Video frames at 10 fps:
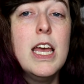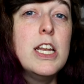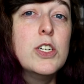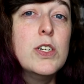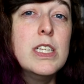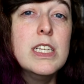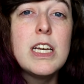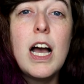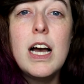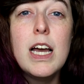During the
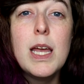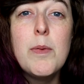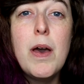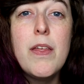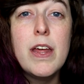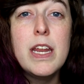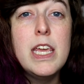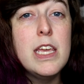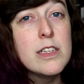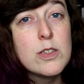time that
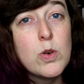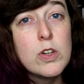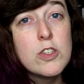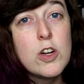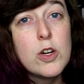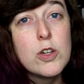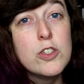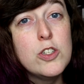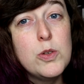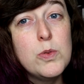he escorts her
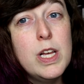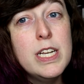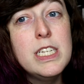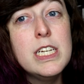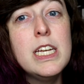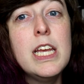to London,